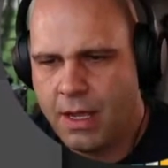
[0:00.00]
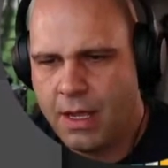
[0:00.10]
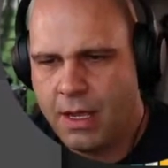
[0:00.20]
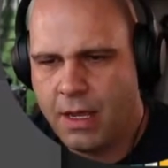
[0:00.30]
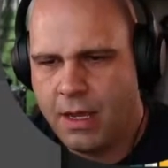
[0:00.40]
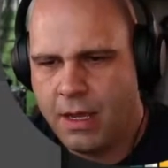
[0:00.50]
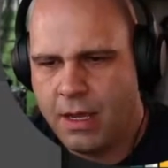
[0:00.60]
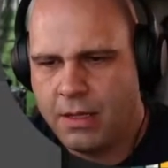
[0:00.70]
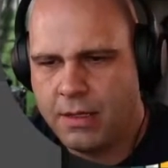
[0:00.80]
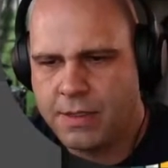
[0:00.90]

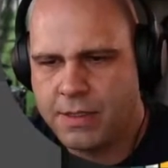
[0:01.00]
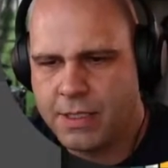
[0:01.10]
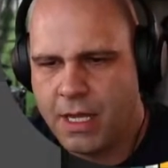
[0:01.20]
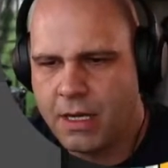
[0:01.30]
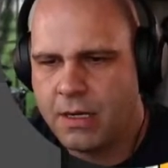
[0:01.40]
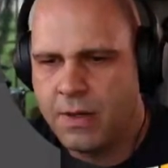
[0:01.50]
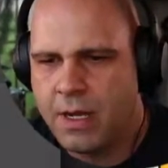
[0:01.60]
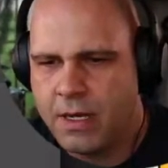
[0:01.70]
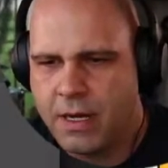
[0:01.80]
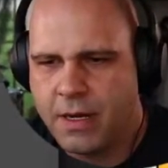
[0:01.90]
And there's a lot going
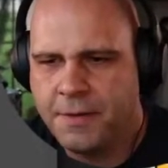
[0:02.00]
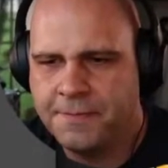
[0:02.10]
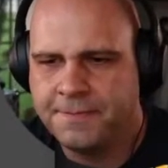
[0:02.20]
on here.